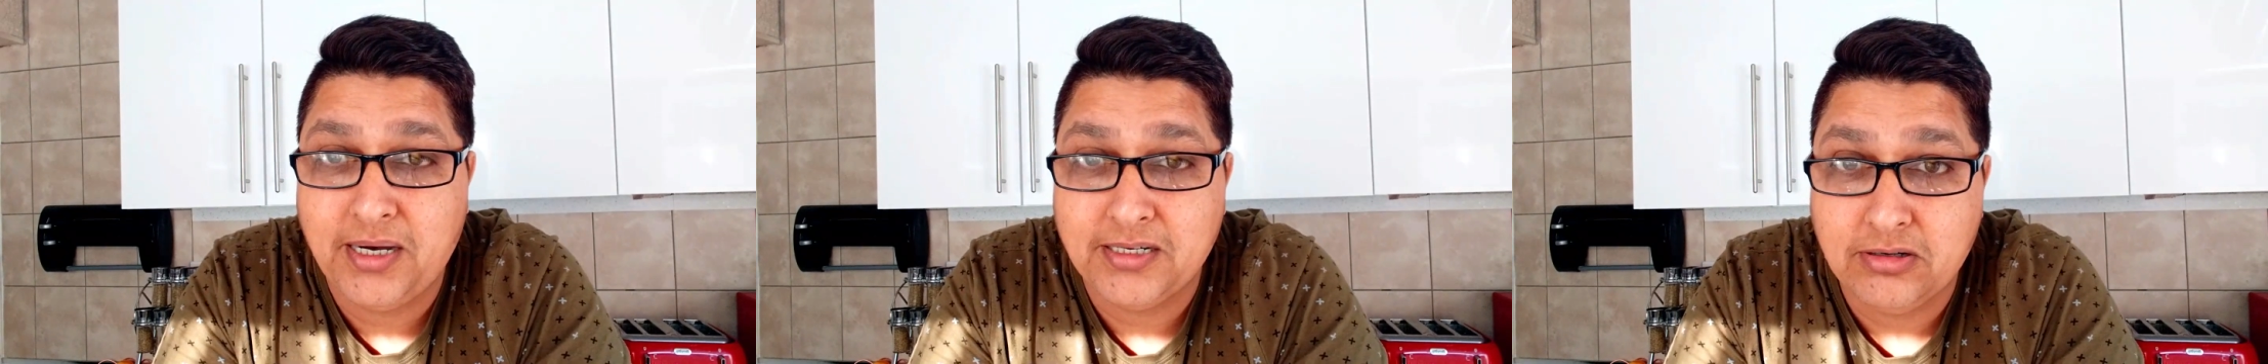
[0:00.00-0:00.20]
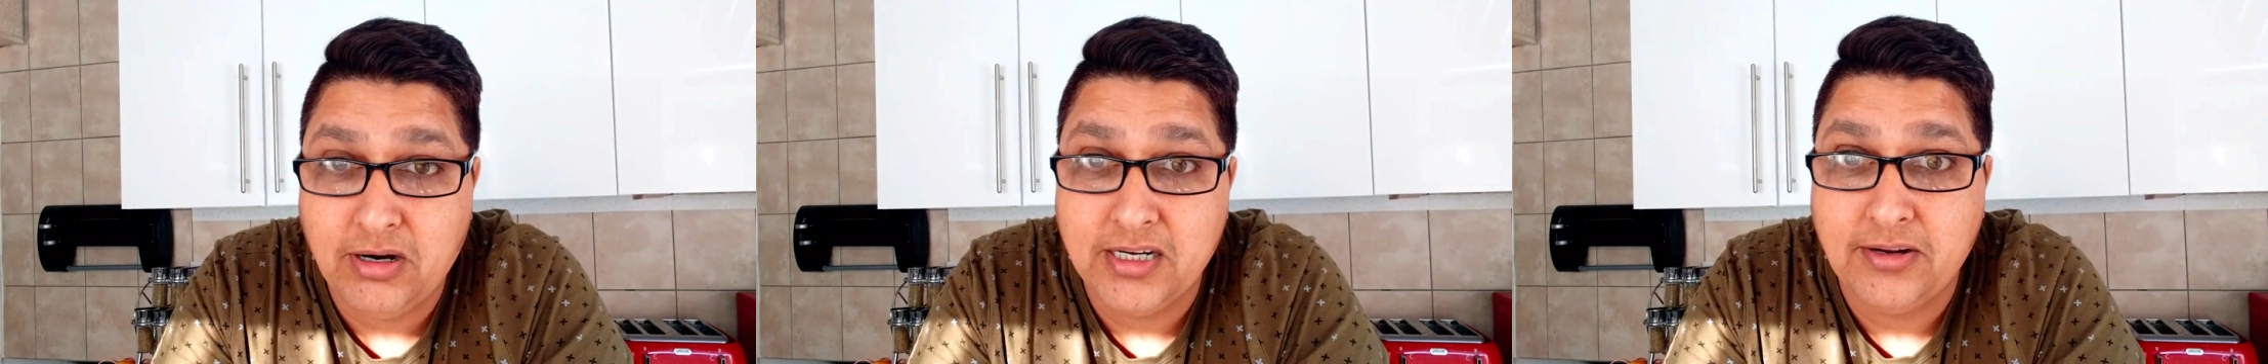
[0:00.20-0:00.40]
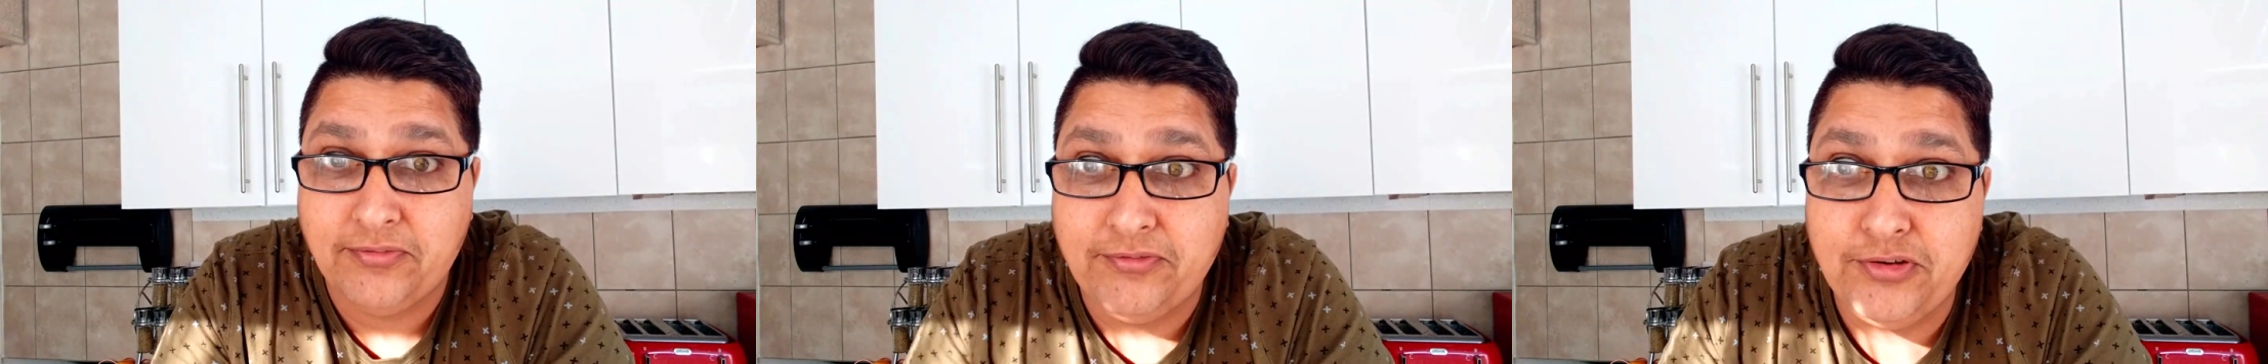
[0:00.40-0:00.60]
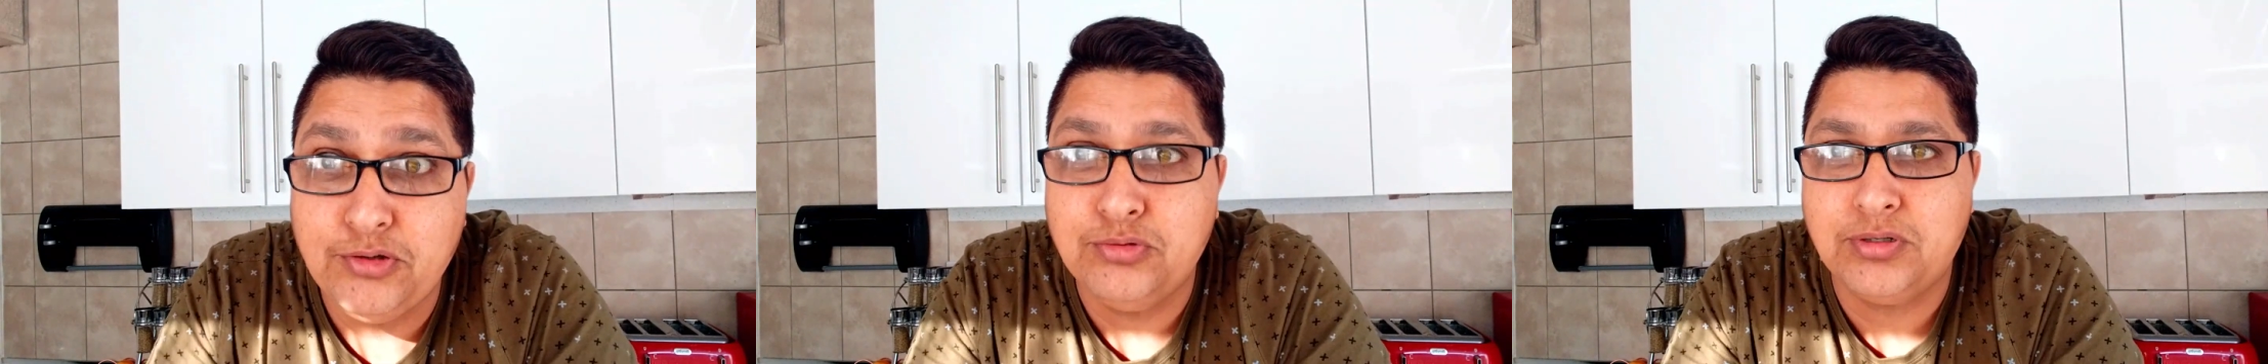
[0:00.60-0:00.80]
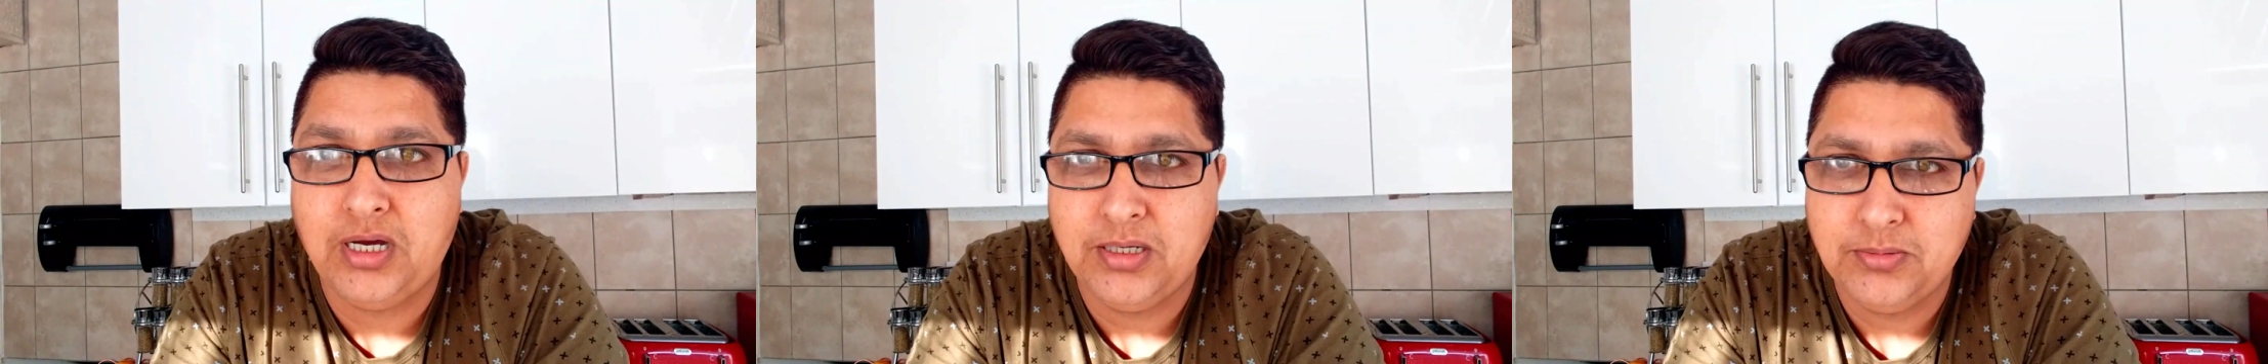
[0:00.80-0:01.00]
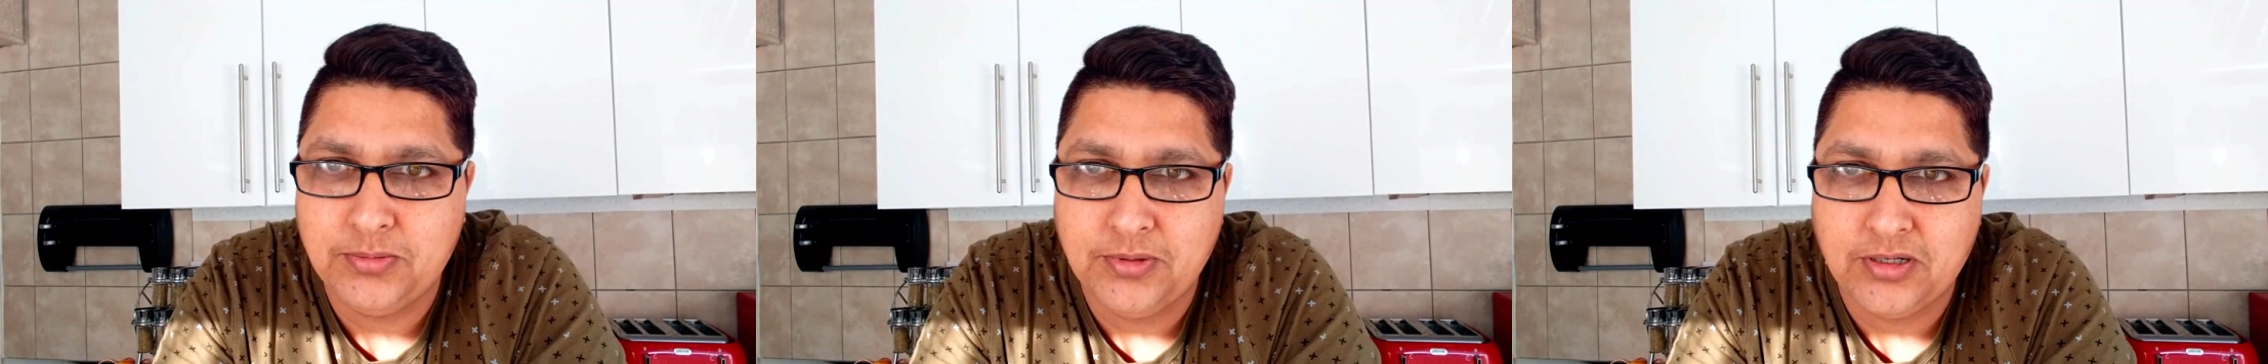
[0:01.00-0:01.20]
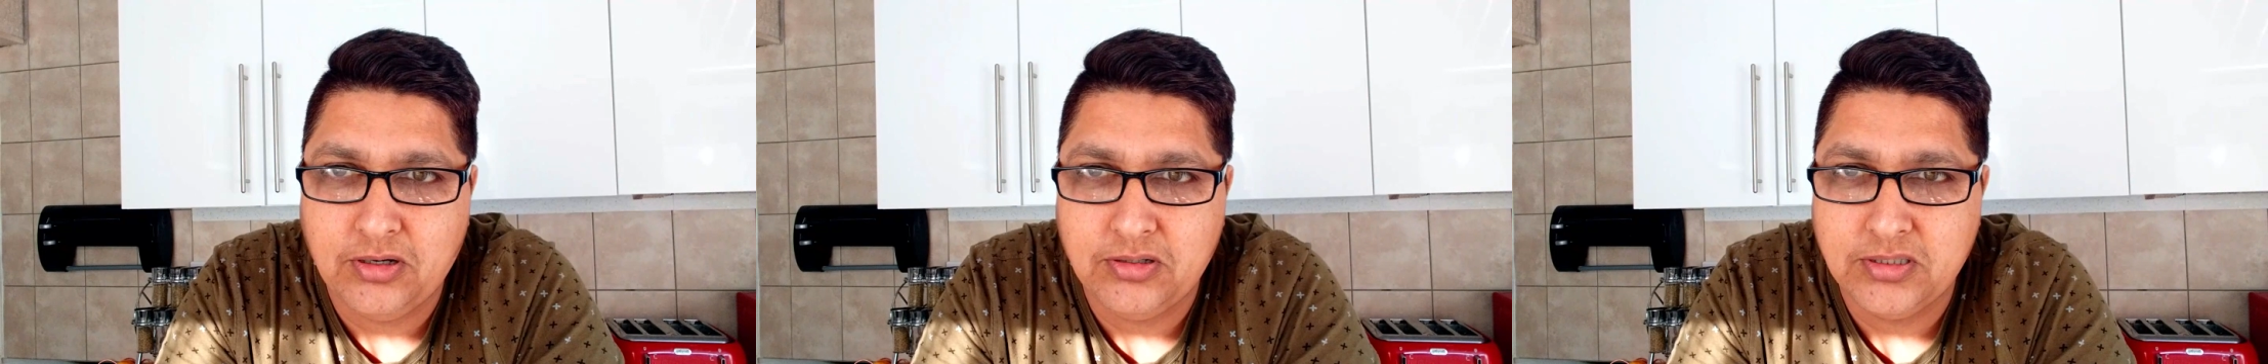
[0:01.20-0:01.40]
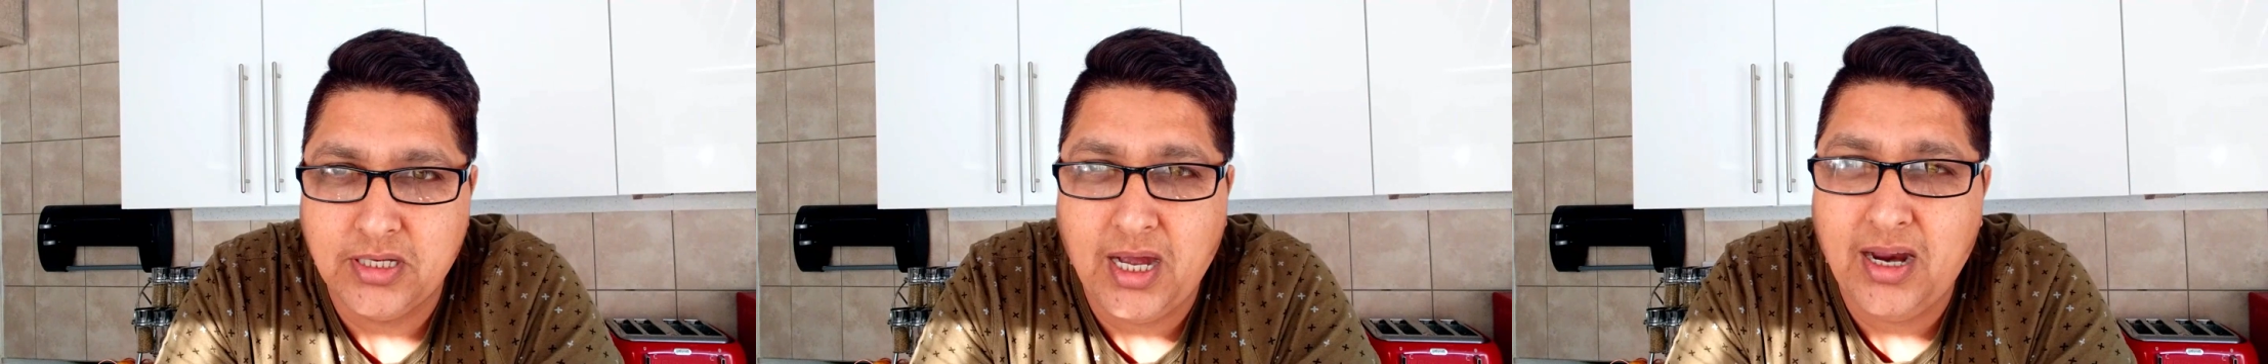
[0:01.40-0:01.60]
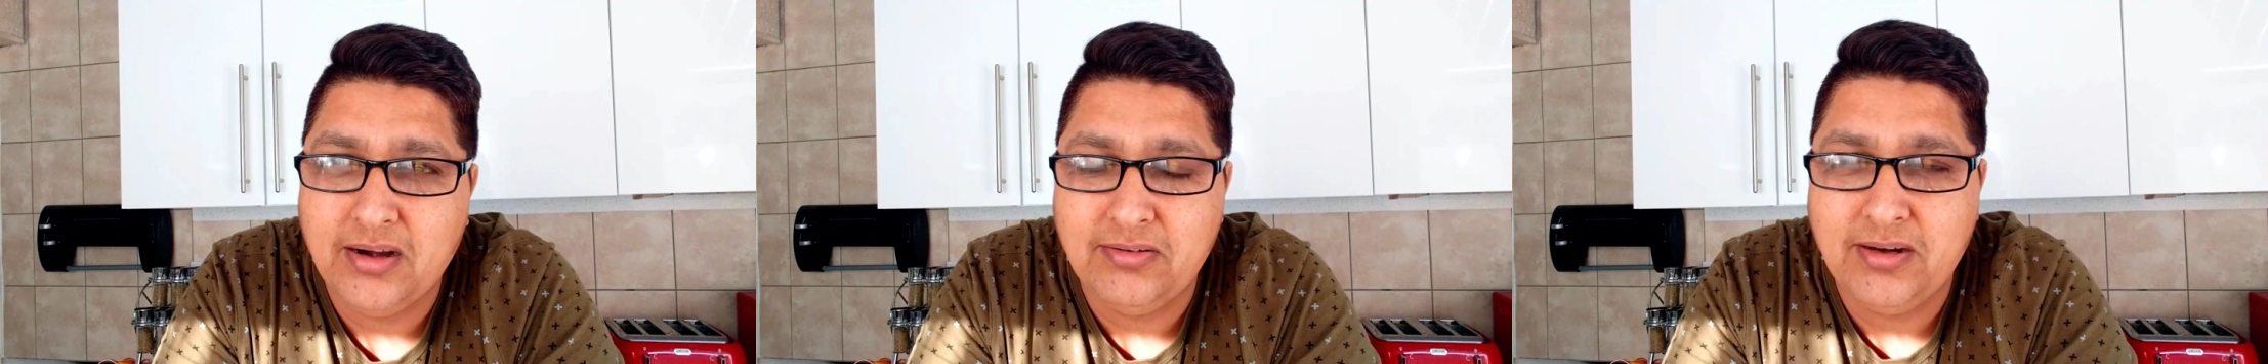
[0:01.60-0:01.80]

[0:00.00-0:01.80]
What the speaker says: I tried it a few times because I